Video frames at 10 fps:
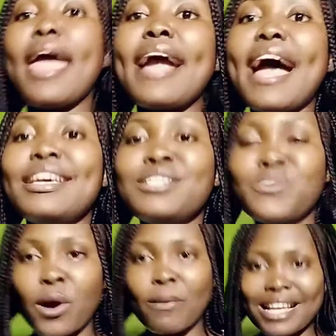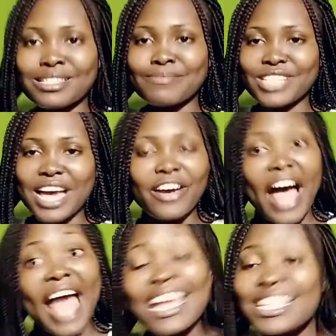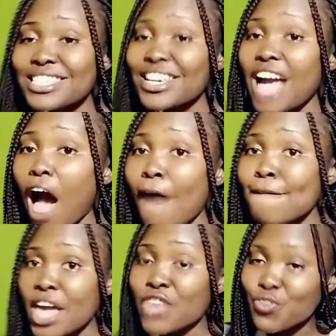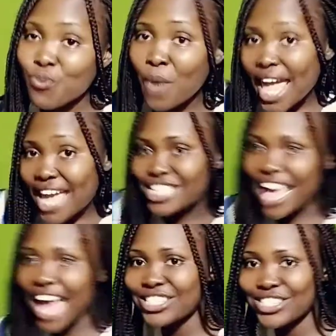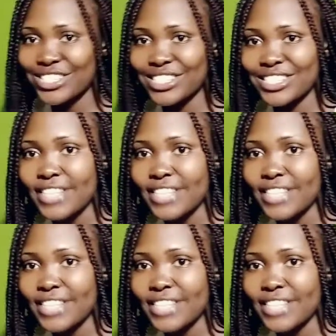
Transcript: Hey guys, welcome back to my channel, and it's your girl, Baked with Changes.